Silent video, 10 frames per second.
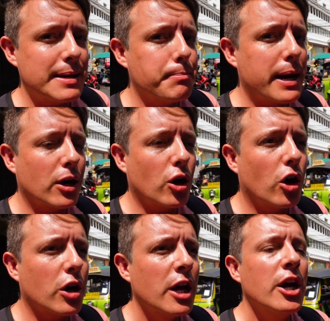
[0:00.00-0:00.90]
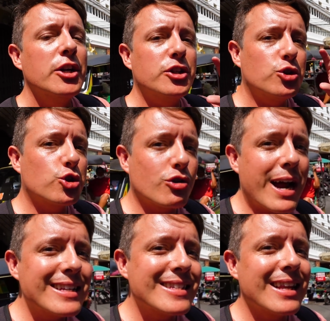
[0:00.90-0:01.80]
in Bangkok to
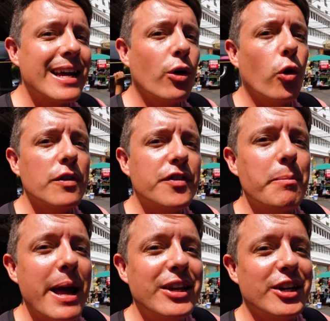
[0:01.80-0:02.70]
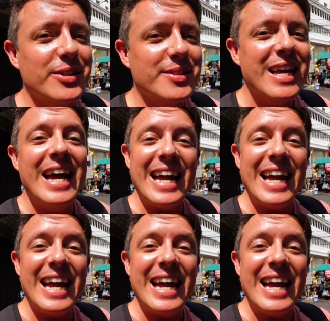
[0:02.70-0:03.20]
translate all of the menus